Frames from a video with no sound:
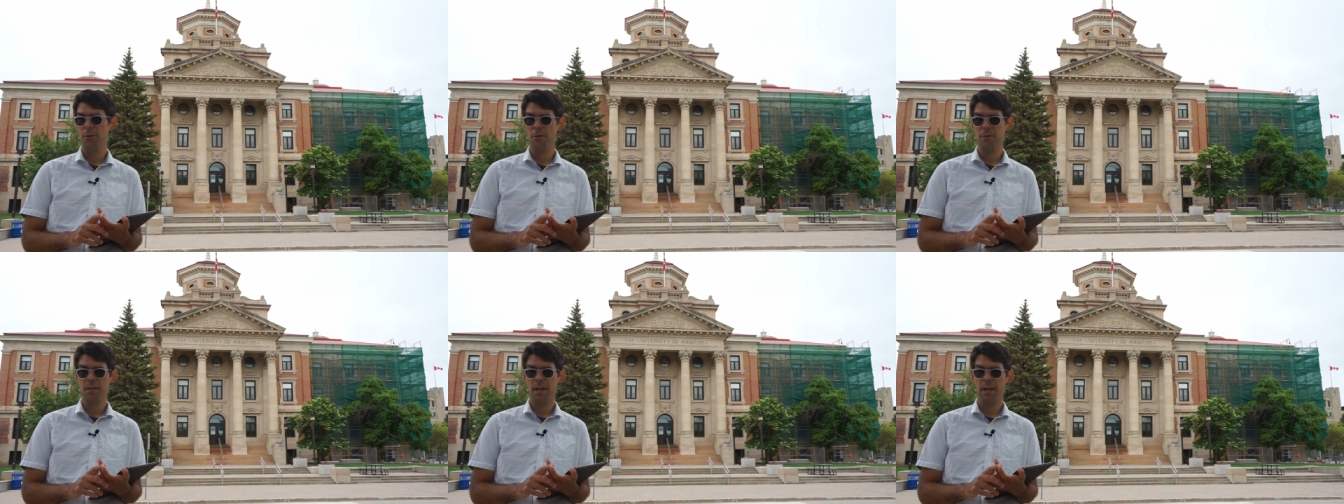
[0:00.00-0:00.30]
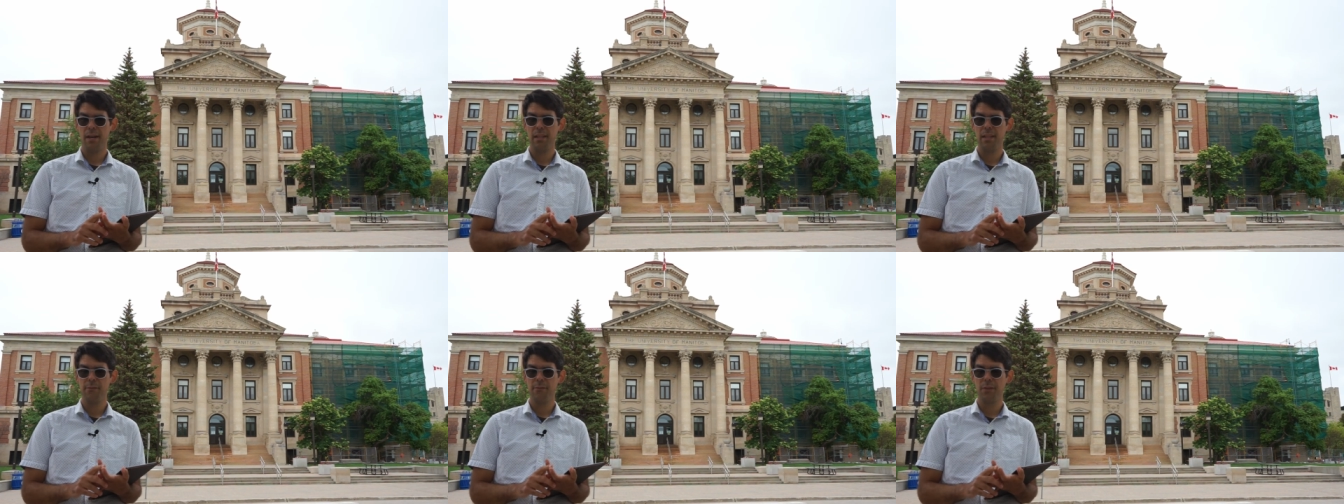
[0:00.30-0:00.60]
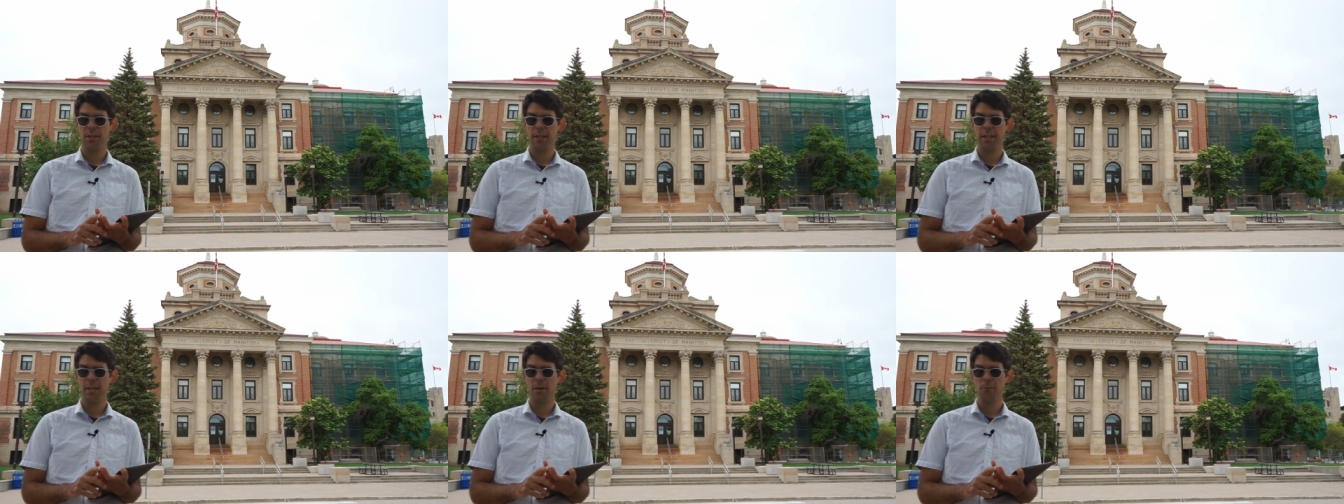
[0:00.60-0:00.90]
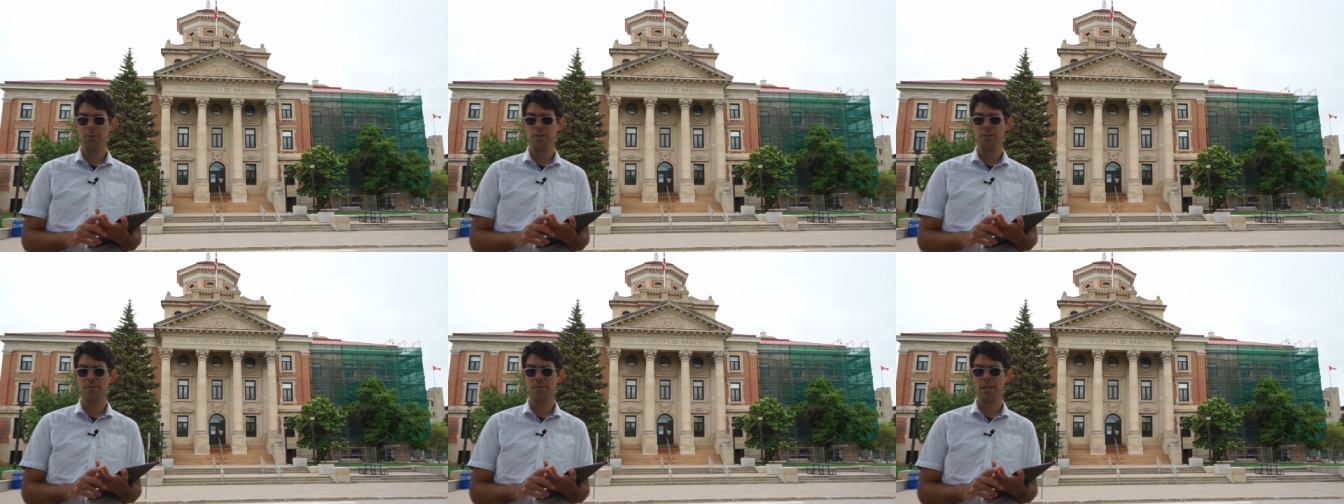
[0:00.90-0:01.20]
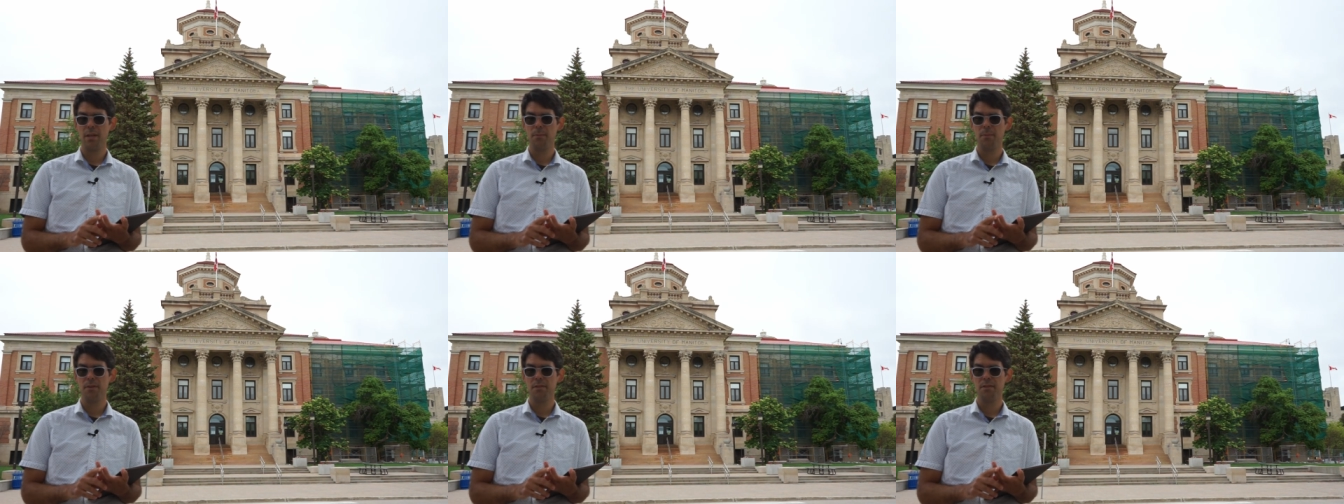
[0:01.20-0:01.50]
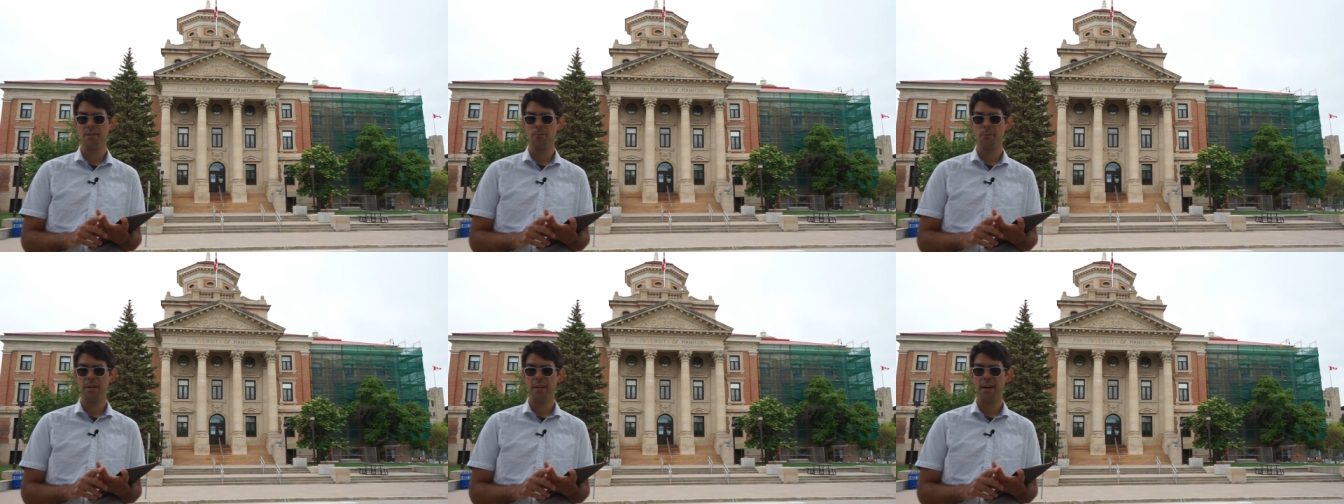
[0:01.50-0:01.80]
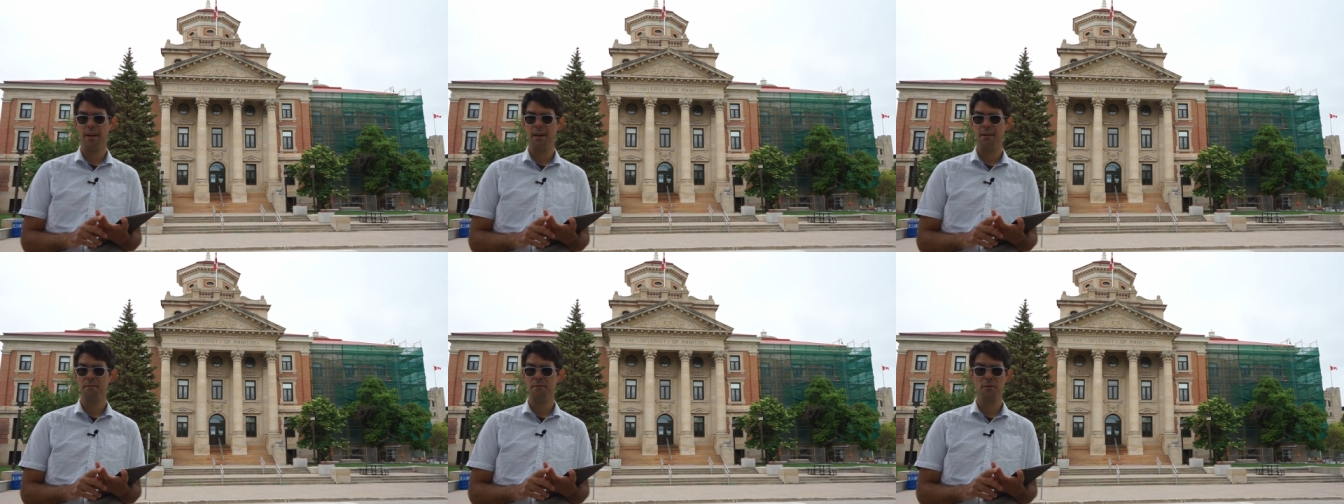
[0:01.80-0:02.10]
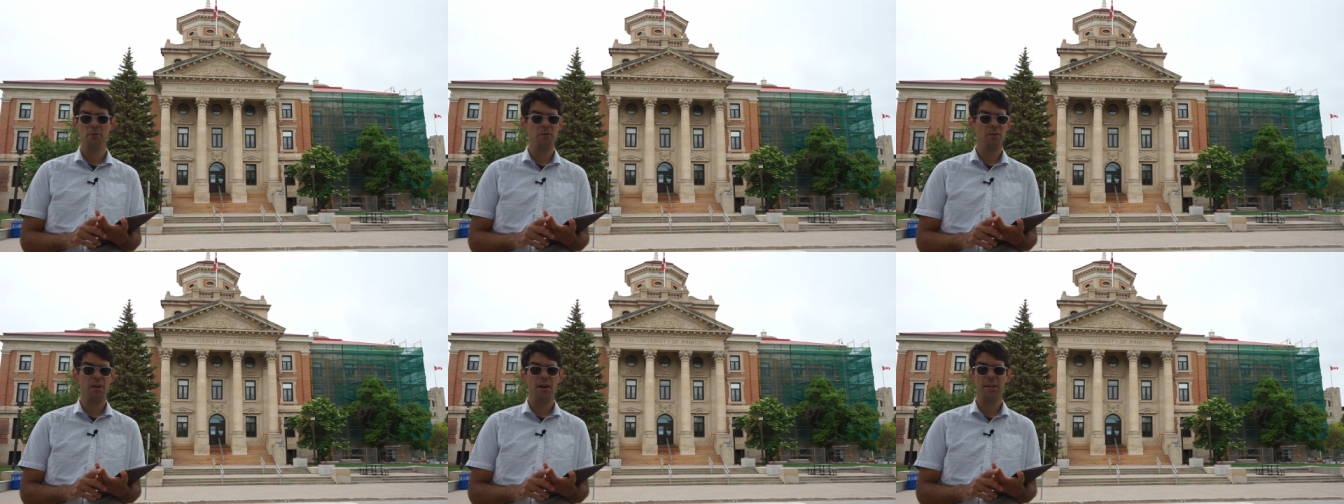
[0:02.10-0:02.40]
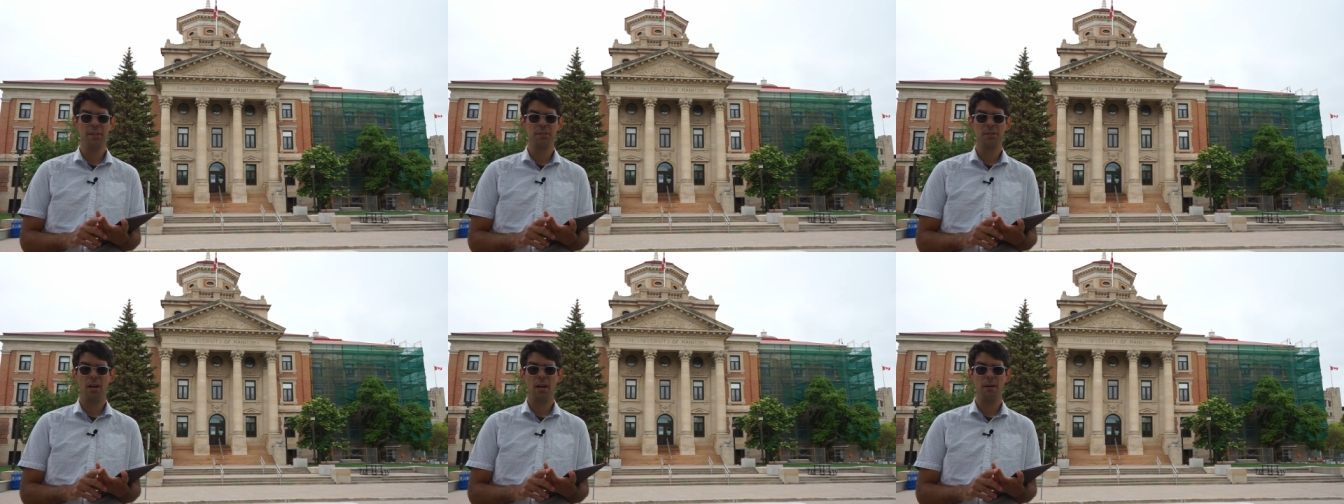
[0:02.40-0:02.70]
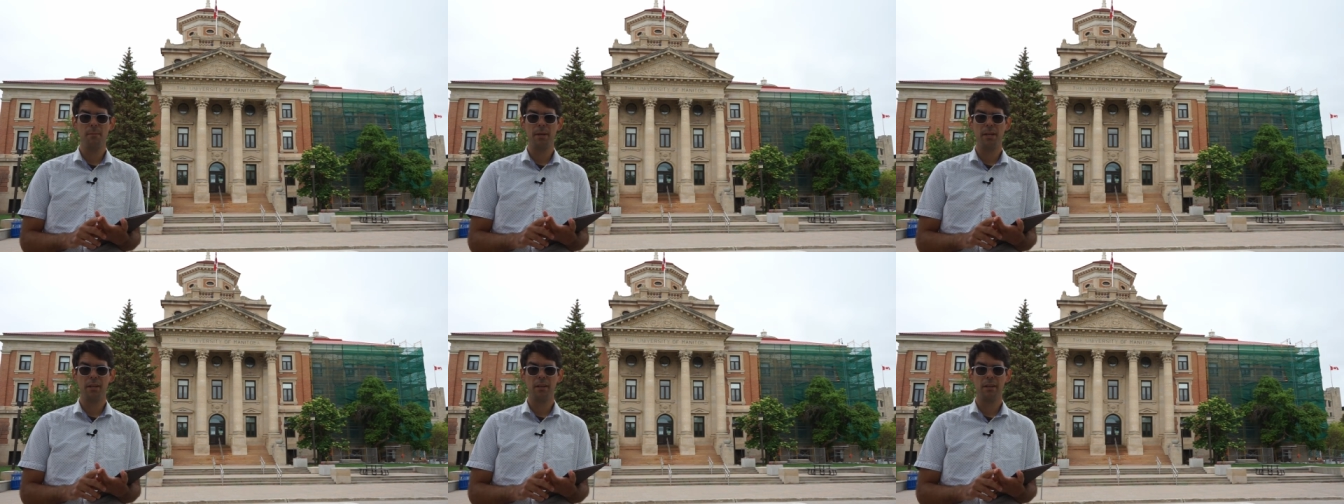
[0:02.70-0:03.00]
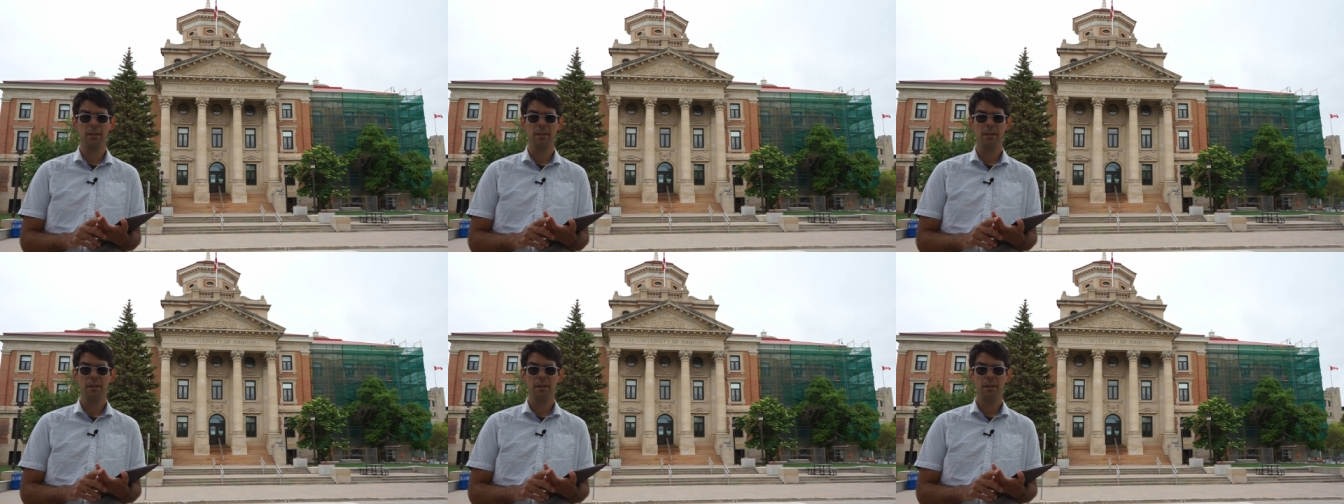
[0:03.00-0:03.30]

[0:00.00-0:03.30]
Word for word: those high level language statements that we have, they're not atomic.